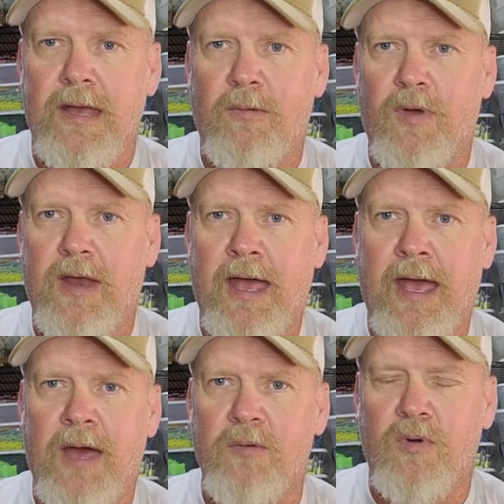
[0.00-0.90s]
And when I
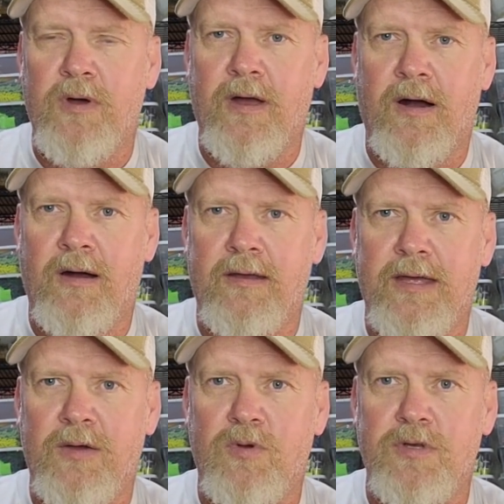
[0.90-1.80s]
had one on,
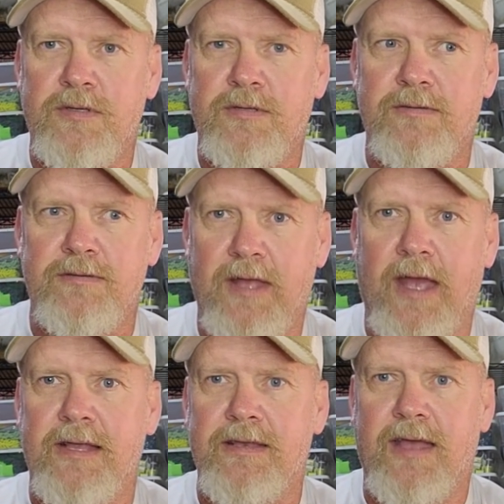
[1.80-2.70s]
it was
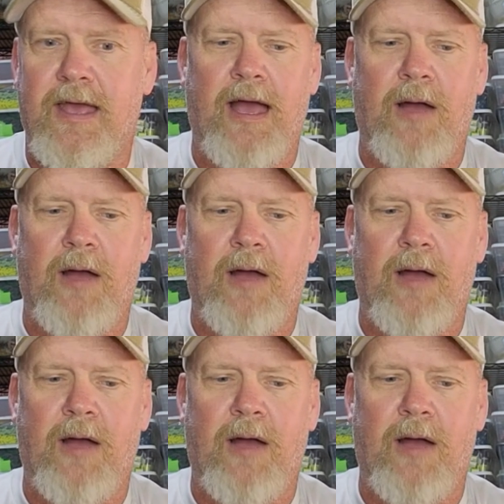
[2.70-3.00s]
night and day.